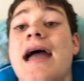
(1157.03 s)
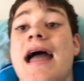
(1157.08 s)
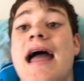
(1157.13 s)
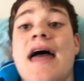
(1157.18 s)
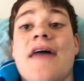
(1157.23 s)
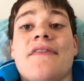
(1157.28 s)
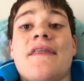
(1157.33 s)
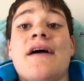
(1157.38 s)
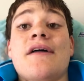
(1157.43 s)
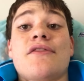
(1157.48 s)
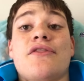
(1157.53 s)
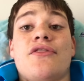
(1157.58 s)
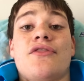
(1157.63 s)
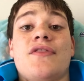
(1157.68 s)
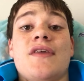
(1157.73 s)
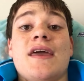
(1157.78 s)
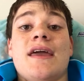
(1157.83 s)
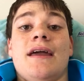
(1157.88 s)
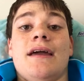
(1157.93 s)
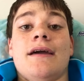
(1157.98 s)
And that
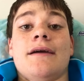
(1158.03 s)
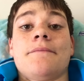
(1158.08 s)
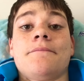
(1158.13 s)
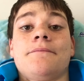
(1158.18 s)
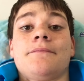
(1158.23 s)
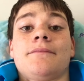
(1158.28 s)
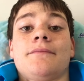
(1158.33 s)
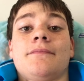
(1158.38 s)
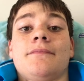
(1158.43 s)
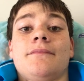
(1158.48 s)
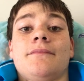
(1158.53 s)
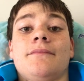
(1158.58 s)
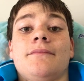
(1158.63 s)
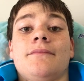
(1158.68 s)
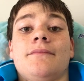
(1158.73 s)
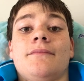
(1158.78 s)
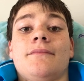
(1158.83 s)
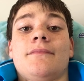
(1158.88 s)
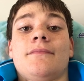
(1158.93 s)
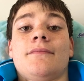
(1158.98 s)
thing
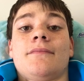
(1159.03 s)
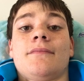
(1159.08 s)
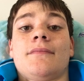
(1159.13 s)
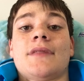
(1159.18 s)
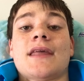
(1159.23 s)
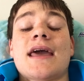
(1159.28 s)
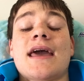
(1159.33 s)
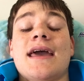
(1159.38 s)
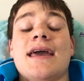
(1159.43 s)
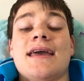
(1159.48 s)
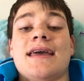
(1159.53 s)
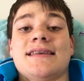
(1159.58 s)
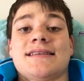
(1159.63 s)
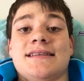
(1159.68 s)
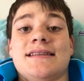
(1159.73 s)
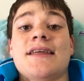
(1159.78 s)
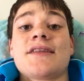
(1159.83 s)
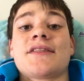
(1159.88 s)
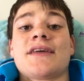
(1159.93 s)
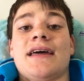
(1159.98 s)
is
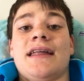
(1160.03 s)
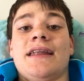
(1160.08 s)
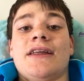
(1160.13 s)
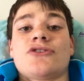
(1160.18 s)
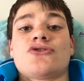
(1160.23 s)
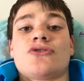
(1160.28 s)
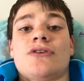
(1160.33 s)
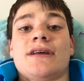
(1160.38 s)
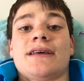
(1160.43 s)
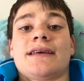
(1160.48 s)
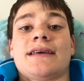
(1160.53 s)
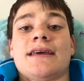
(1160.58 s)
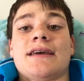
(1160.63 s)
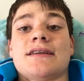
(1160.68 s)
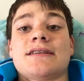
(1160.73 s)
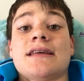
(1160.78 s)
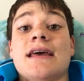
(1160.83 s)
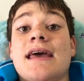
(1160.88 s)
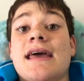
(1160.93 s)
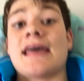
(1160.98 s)
another electronic
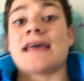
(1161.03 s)
kit,